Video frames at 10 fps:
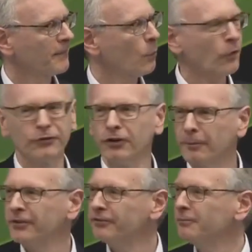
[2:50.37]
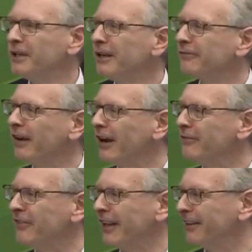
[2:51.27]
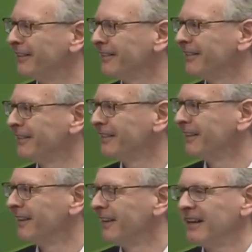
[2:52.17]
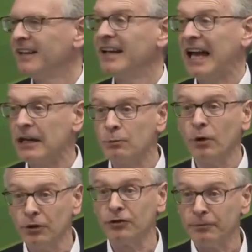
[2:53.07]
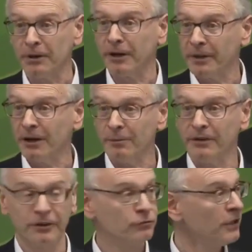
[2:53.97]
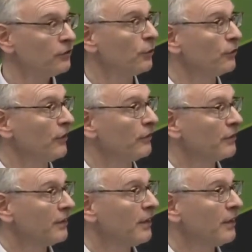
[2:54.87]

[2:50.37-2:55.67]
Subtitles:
What stops us from being a 5 then? And what you should be coming up with is resources.